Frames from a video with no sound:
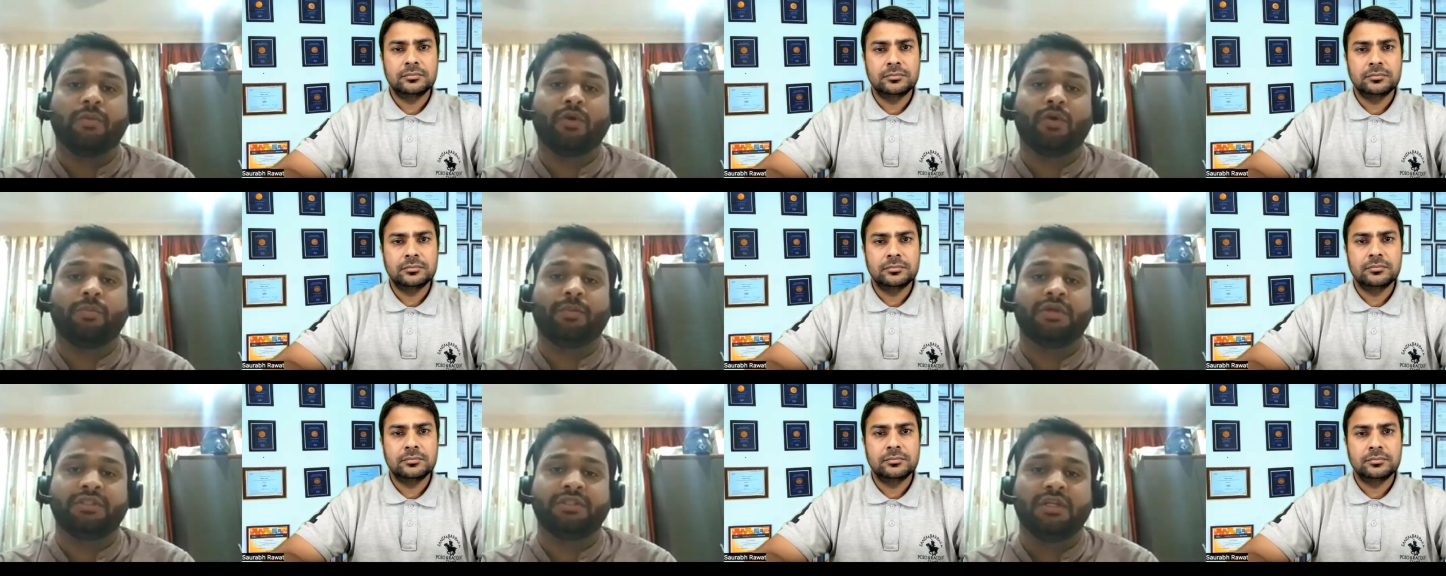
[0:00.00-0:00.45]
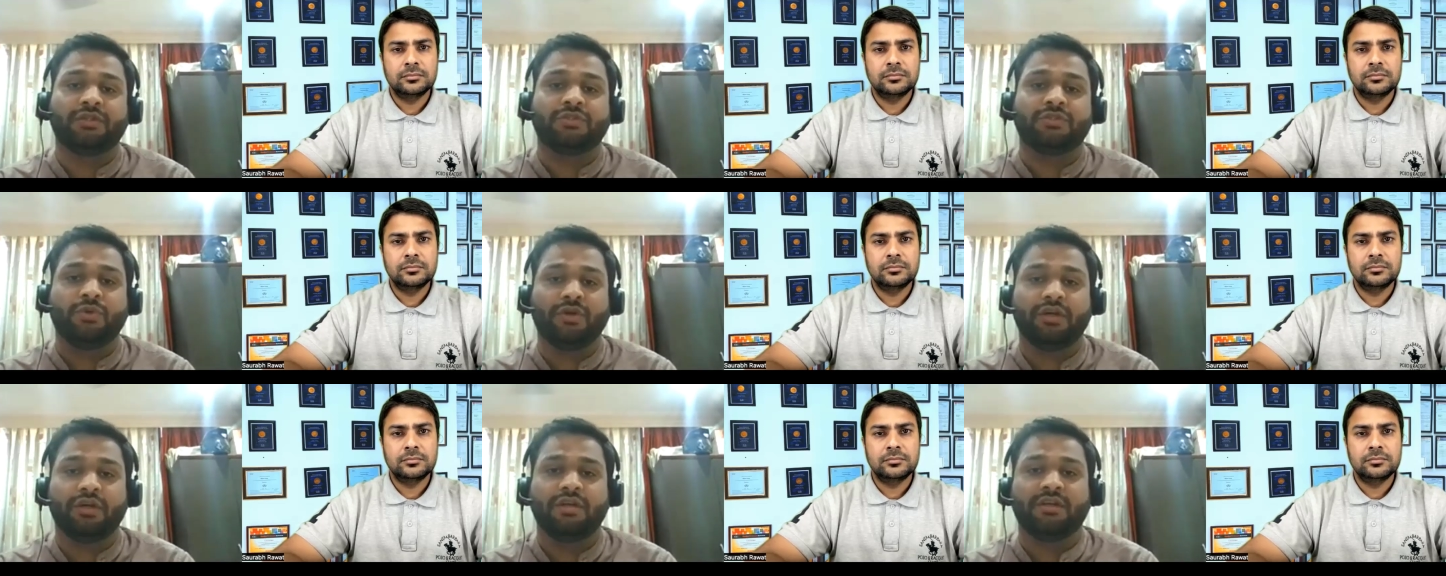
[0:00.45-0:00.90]
Speaker 1: professional
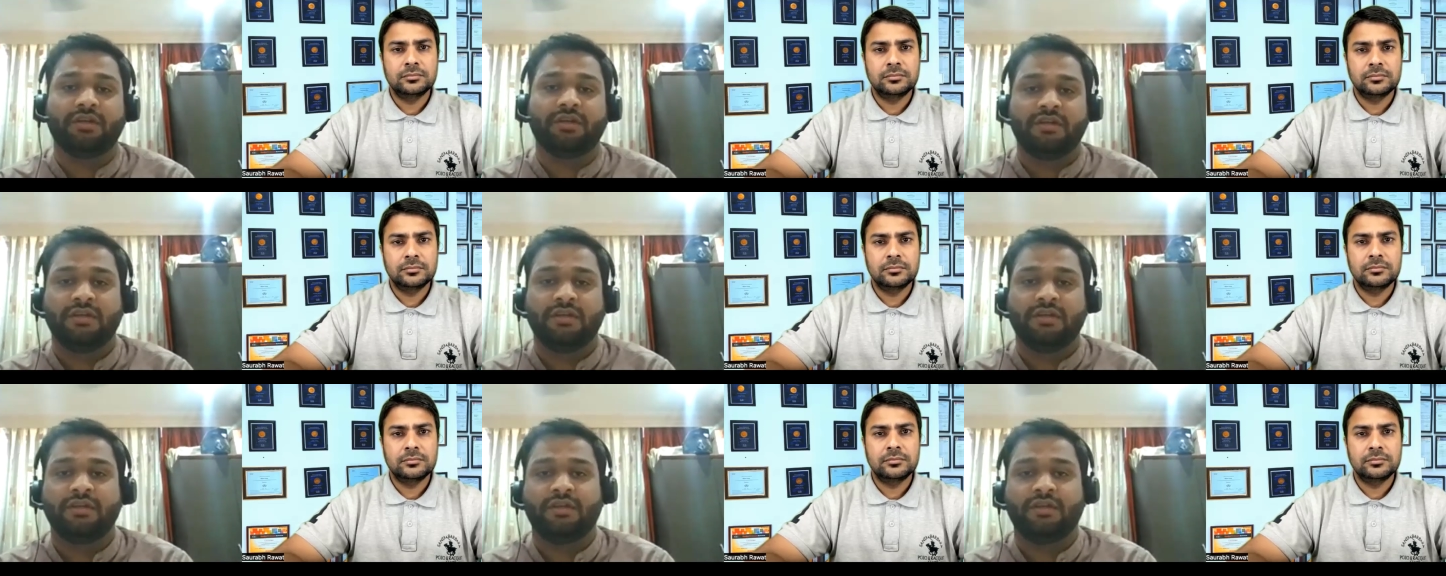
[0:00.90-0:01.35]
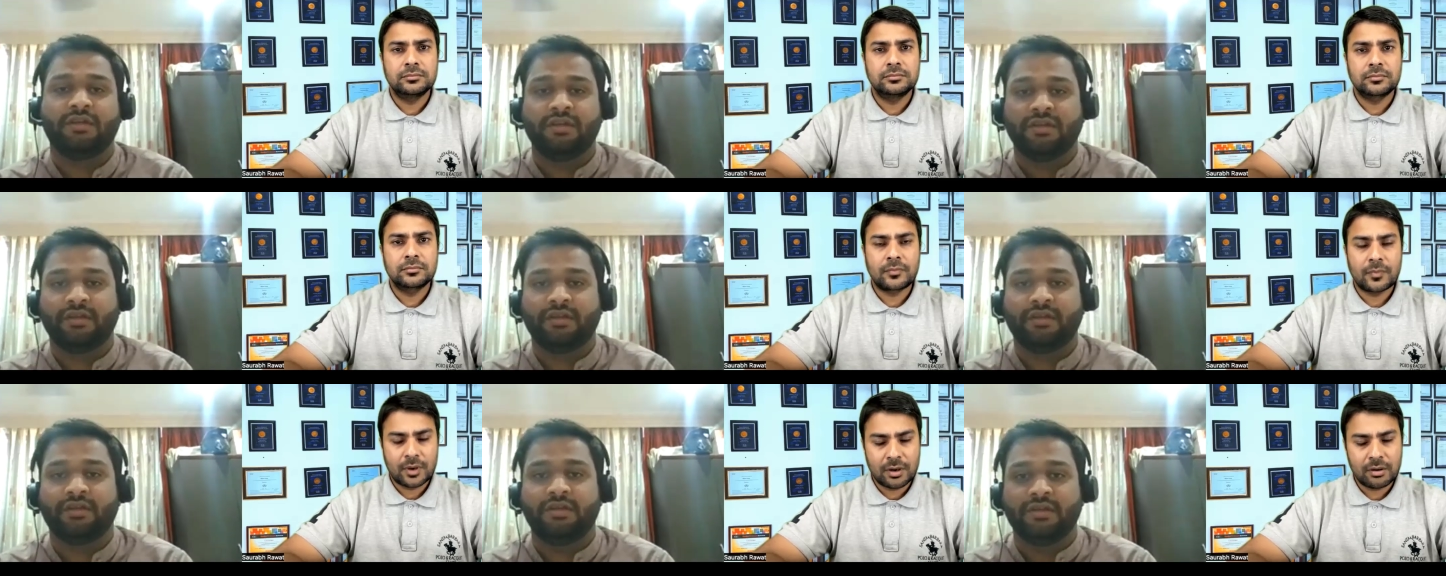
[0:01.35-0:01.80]
student.
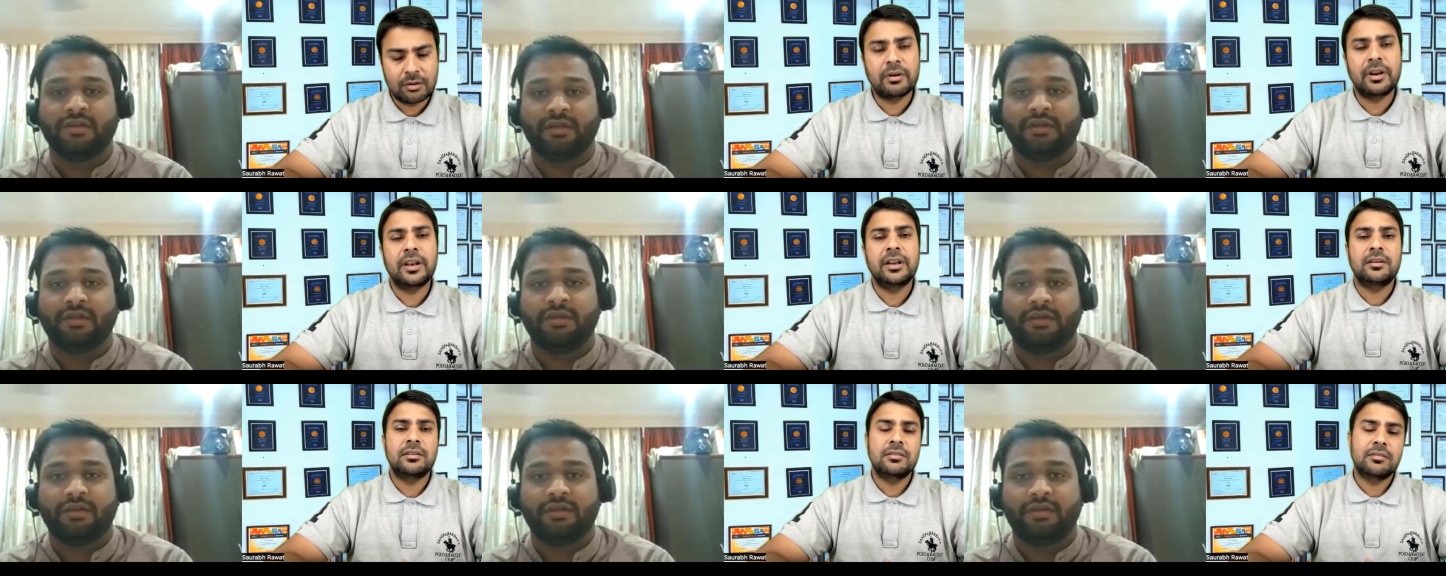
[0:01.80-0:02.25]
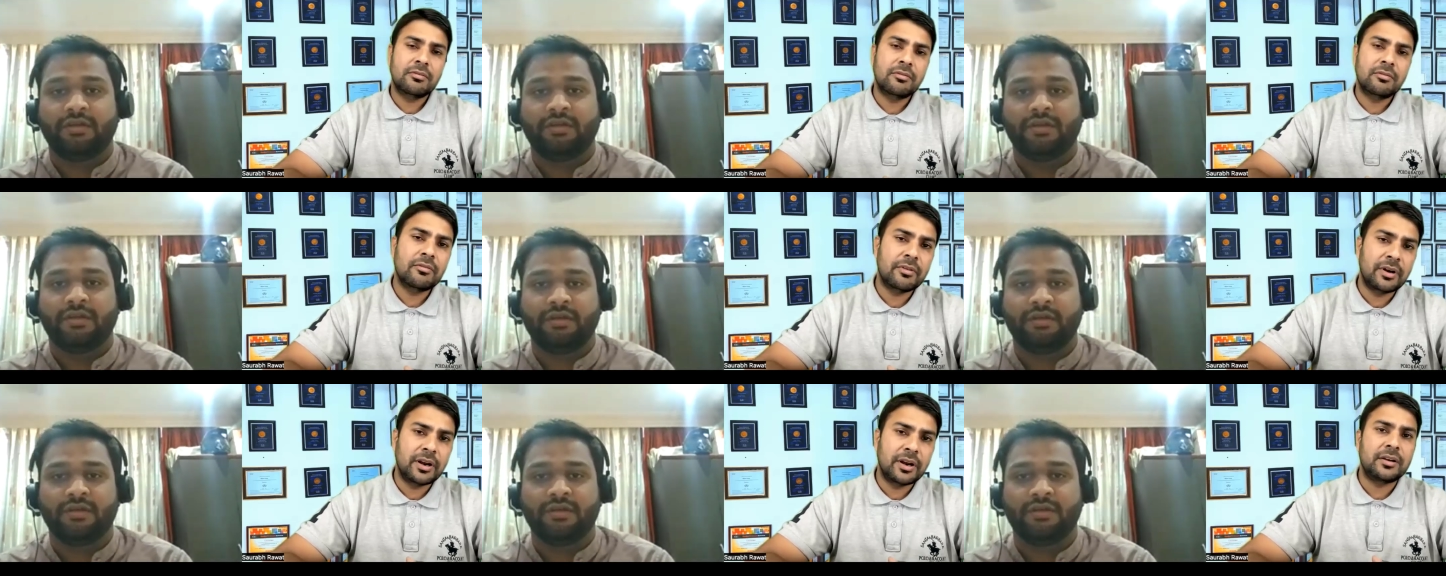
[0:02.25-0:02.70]
Great,
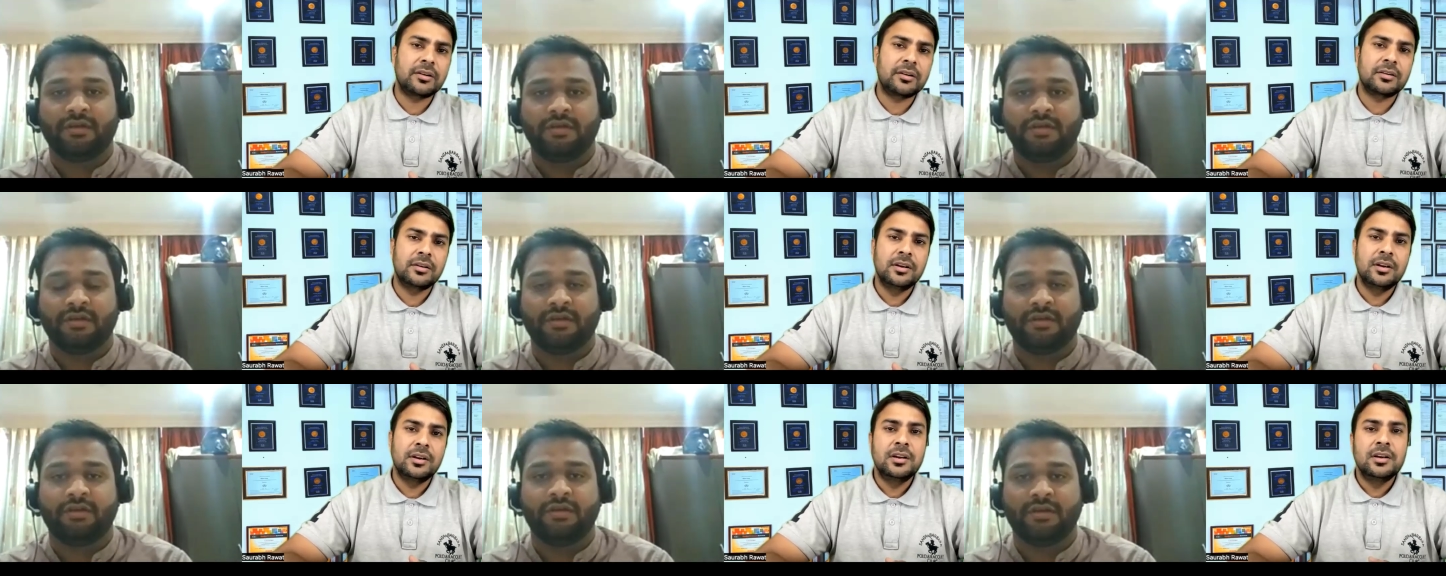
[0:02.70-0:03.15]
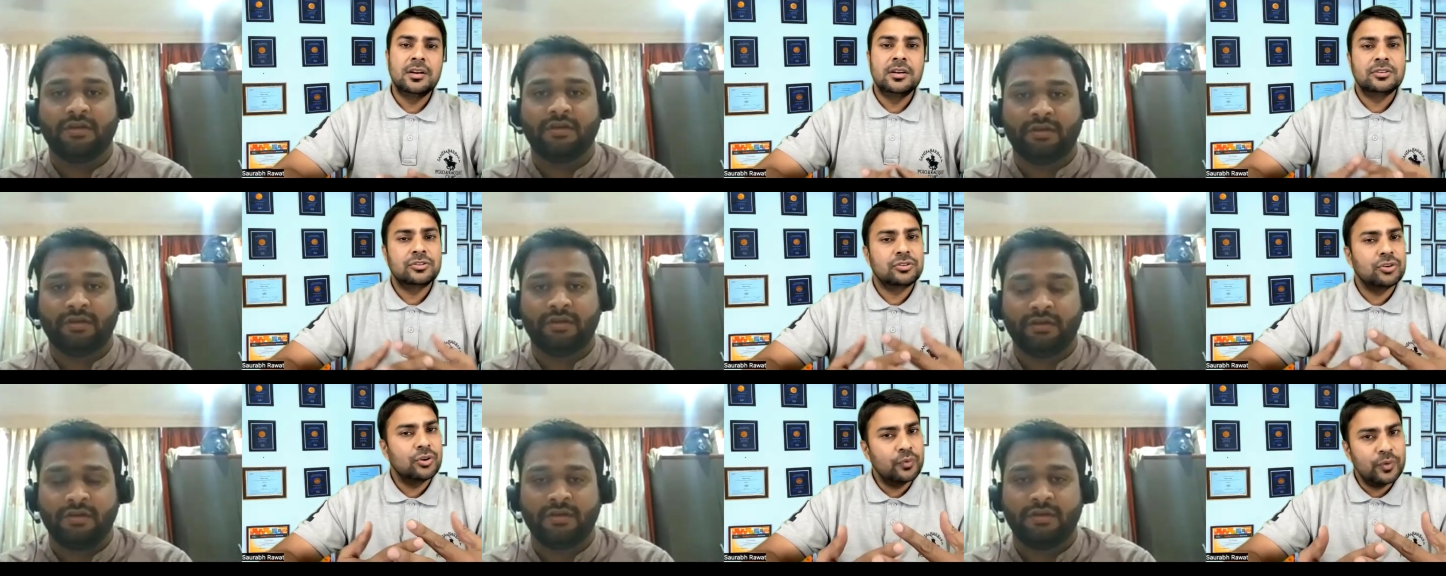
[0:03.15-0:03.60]
great.
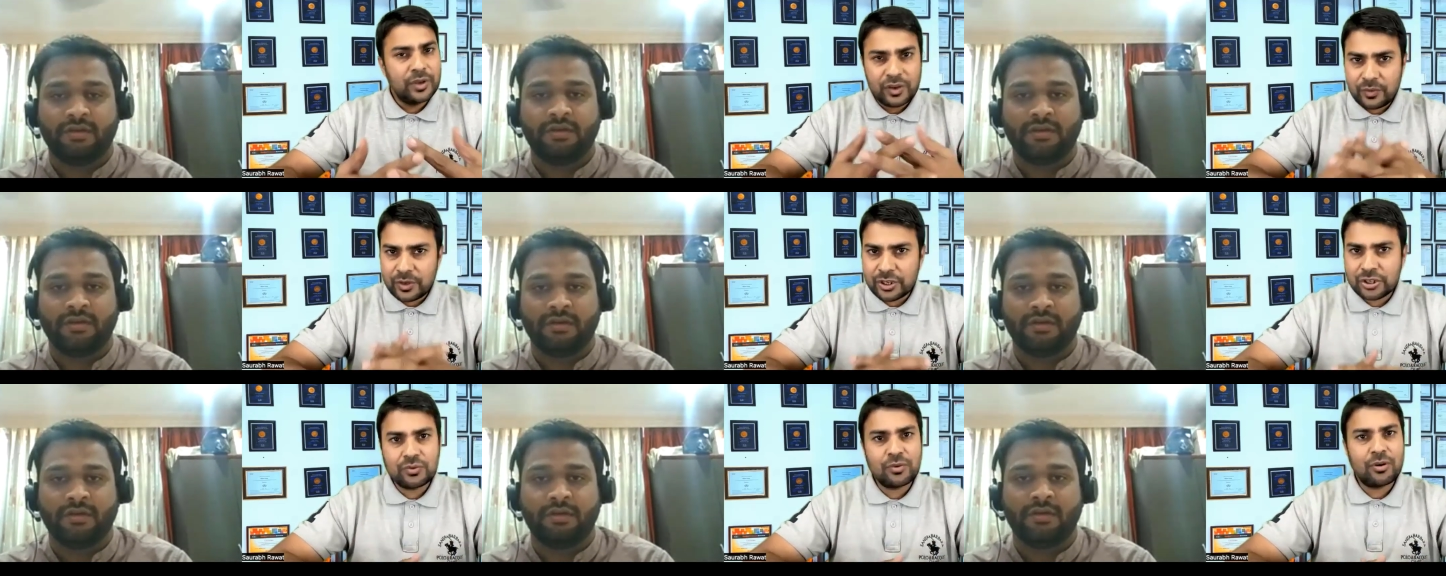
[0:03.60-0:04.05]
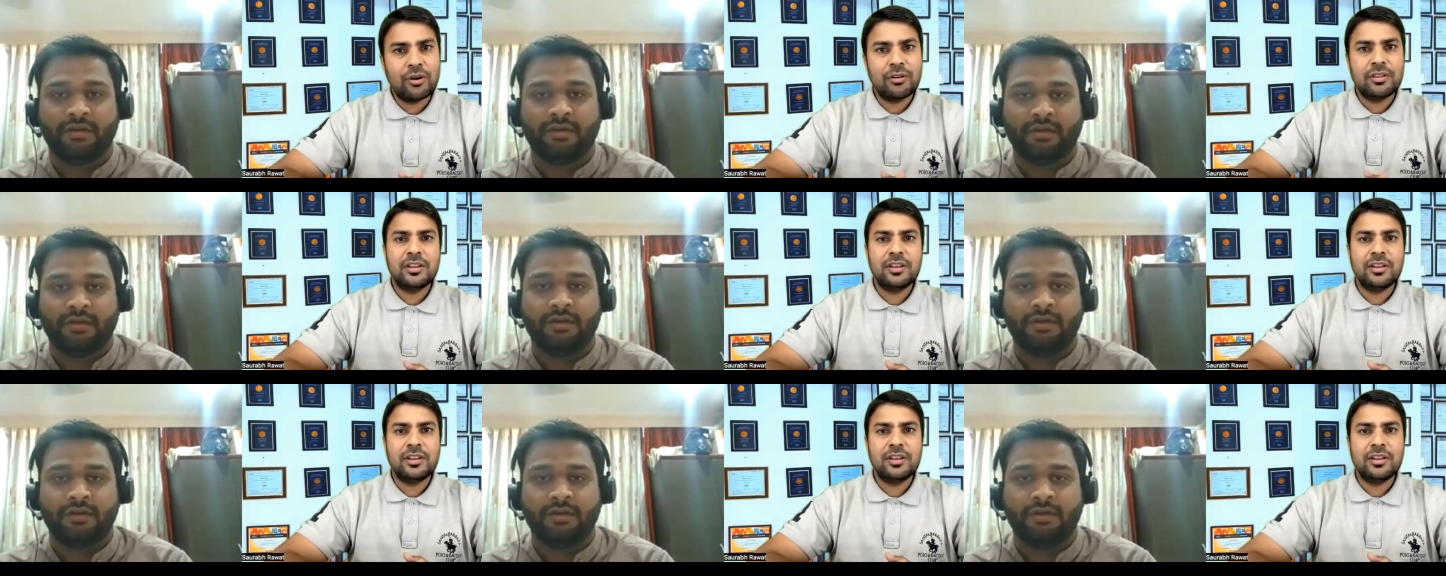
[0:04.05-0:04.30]
So we wish you all